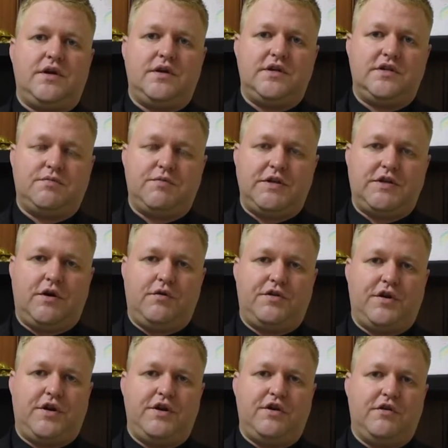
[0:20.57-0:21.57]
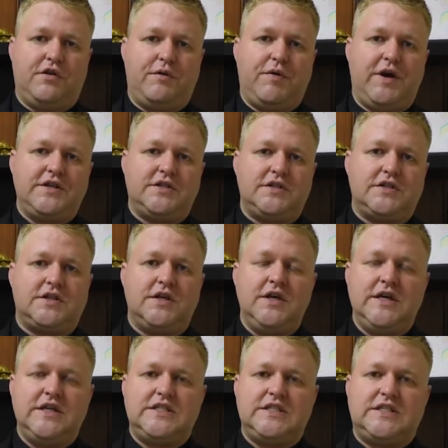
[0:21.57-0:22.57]
It needs to be dealt with on a yearly basis,
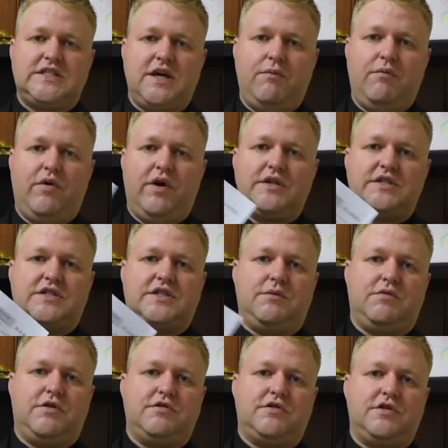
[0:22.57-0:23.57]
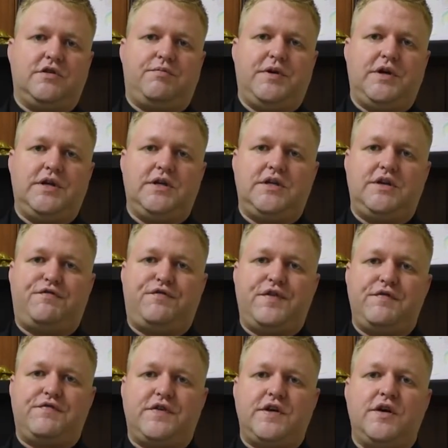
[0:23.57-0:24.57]
somewhat similar to the PND
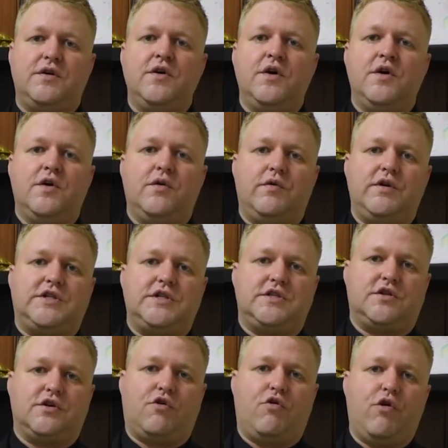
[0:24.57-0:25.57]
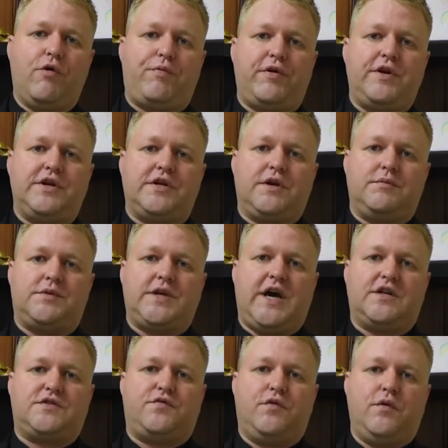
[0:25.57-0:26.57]
50, which is the corporate income
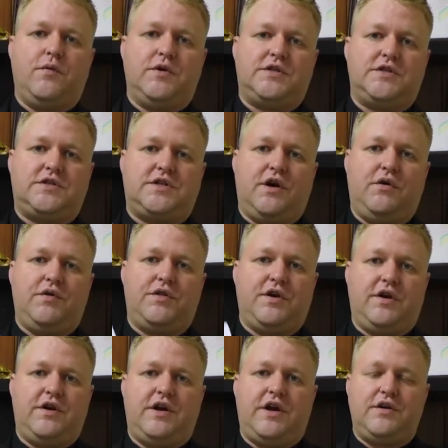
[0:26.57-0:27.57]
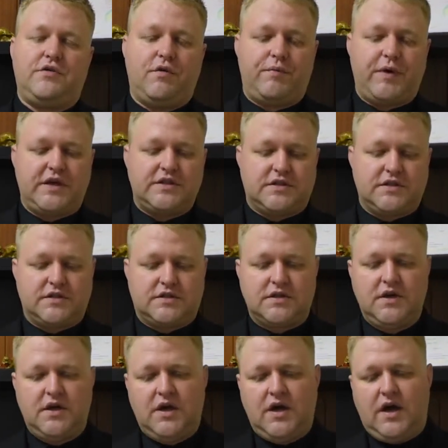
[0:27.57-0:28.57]
tax form, which is dealt with on an annual basis.
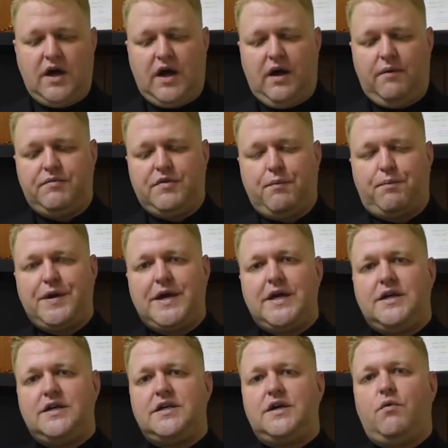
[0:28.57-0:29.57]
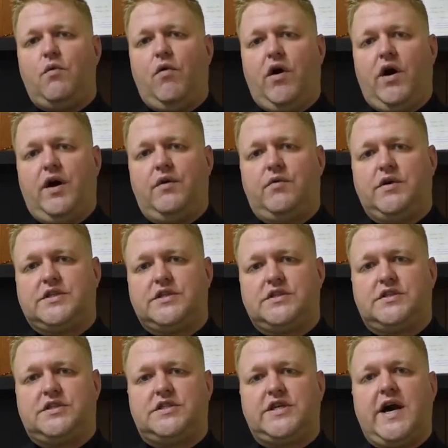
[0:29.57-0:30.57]
Um, the PND 1, which
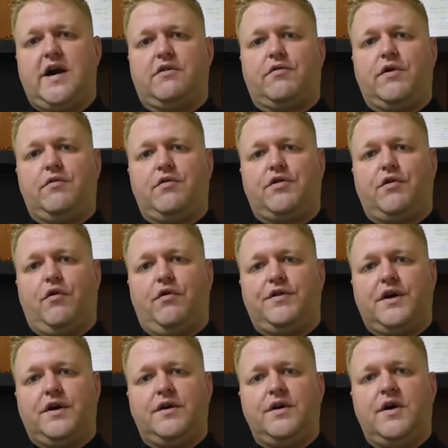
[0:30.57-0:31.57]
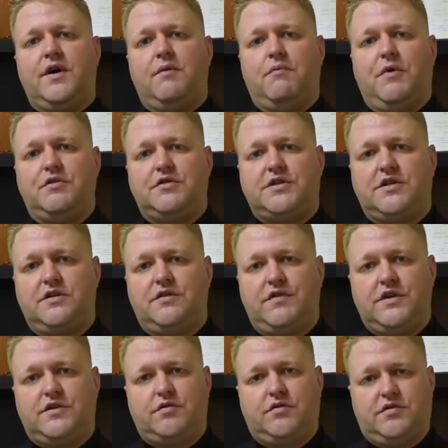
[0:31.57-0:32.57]
is a salary withholding, most
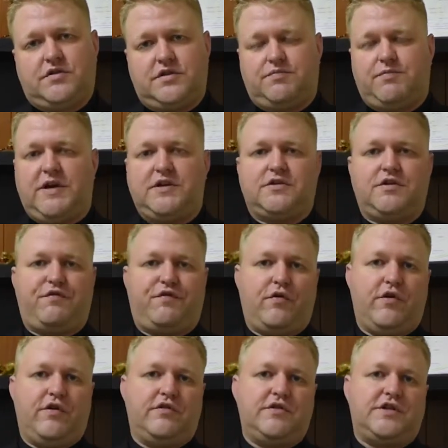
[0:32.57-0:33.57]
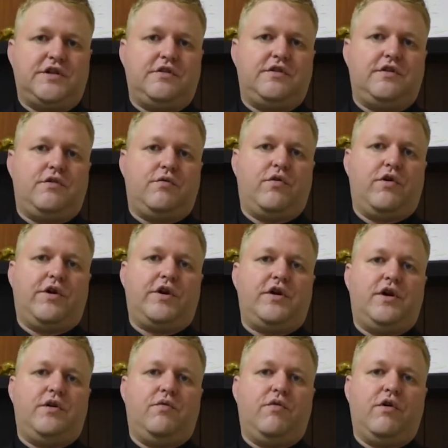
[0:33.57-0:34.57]
individuals, especially foreigners here that are
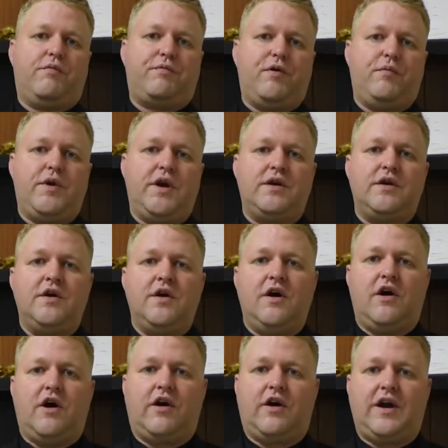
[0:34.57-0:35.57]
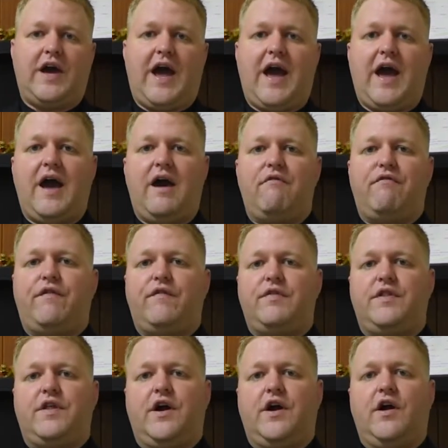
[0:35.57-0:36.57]
working on a work permit, are going to have
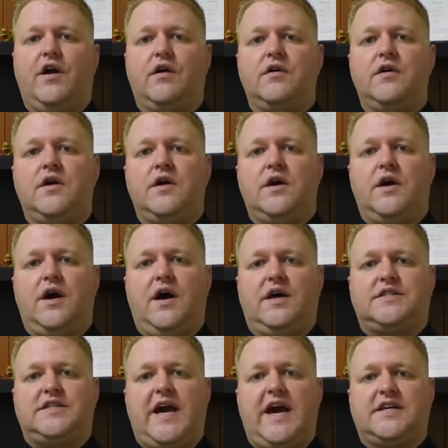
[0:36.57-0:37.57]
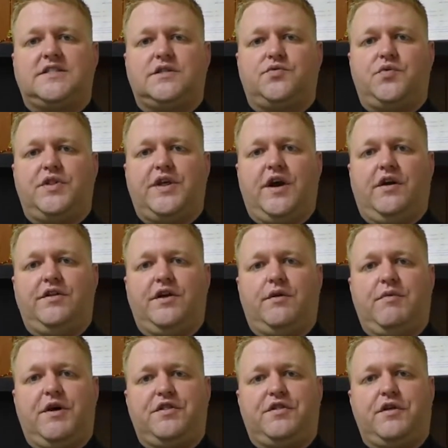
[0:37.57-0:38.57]
their uh, taxes withheld on
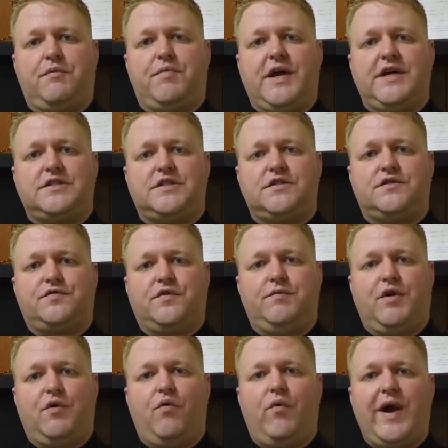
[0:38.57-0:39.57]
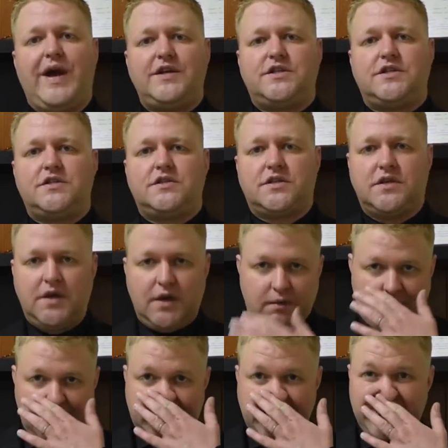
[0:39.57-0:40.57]
a monthly basis from their wages.
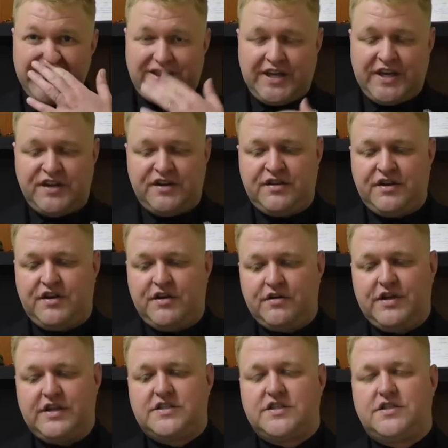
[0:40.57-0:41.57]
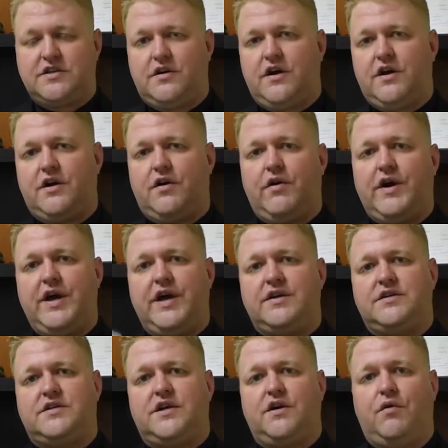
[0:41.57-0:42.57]
But then at the end of the year, they still got to go ahead
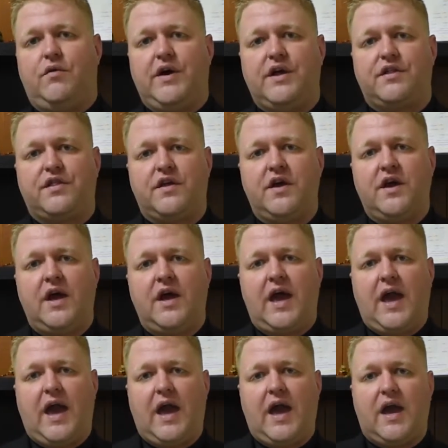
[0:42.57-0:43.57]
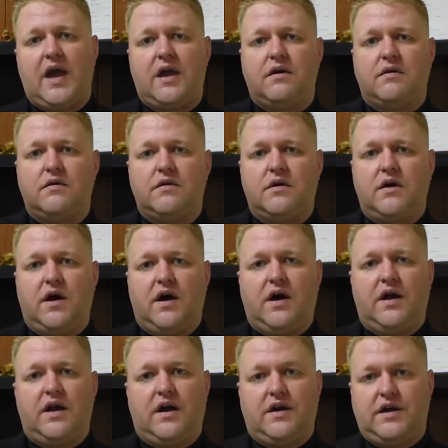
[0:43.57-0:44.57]
and deal with a
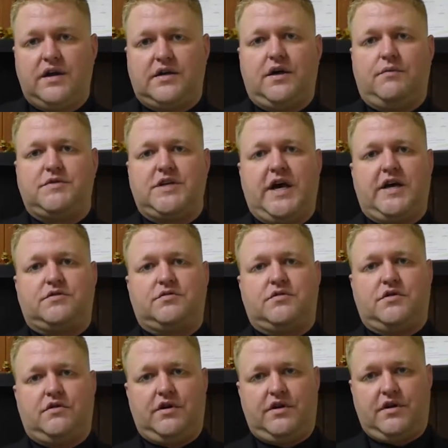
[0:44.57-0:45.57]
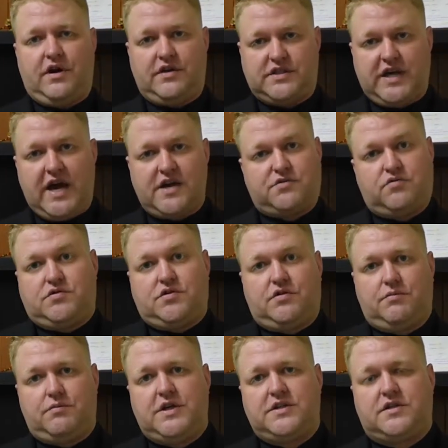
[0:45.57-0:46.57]
uh, an income tax return, a tax
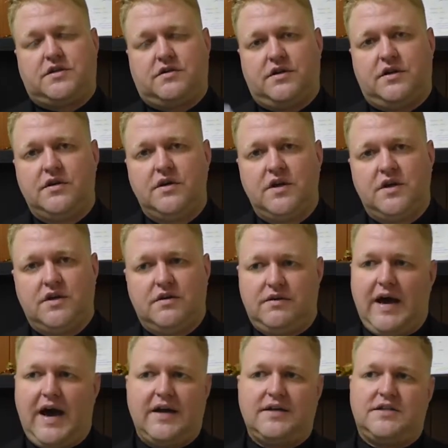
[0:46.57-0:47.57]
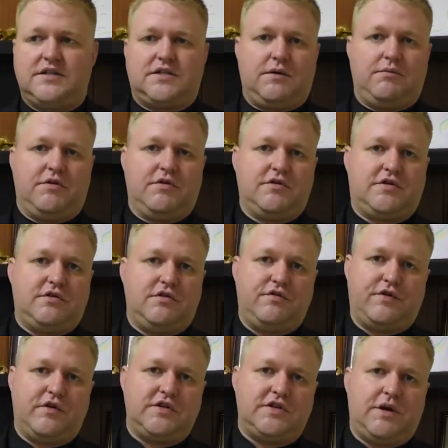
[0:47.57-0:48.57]
return basically, not dissimilar
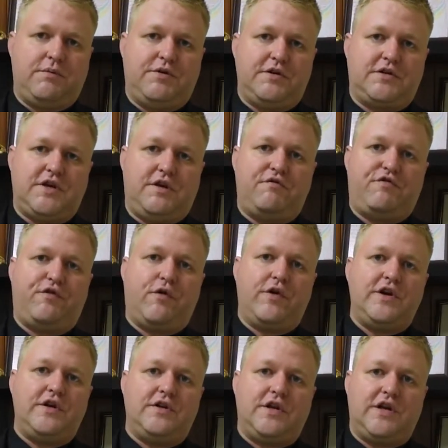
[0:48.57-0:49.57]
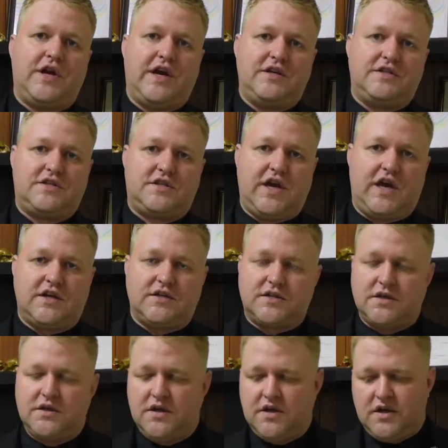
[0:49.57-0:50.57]
to, for example, the 1040 in the United States.